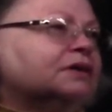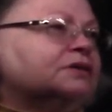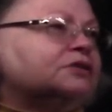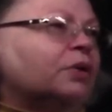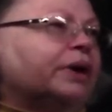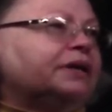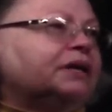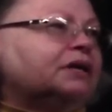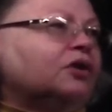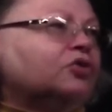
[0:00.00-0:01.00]
So I
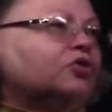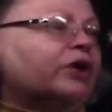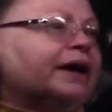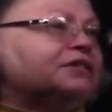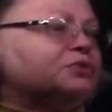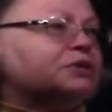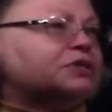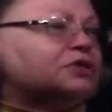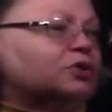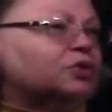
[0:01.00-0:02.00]
did go to graduate
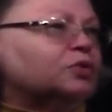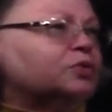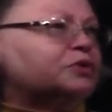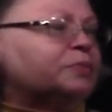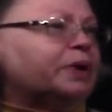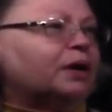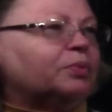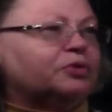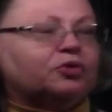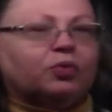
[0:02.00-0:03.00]
school to be able to